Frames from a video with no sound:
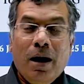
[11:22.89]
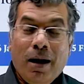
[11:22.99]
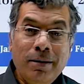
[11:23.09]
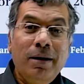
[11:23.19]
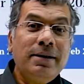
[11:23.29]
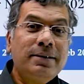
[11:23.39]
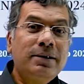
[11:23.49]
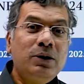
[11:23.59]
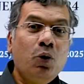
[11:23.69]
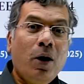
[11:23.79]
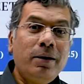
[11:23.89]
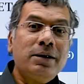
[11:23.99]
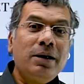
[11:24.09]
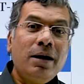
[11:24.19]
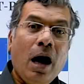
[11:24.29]
Unless you
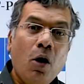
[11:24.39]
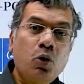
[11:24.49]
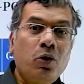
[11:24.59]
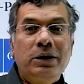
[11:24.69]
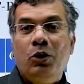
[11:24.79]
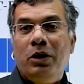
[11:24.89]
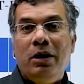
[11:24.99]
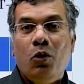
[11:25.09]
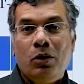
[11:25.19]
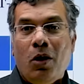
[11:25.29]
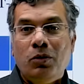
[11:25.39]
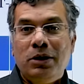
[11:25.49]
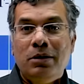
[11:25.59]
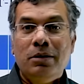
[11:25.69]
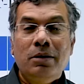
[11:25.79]
understand how to reach out to a good
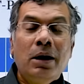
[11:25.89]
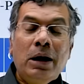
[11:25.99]
counselor,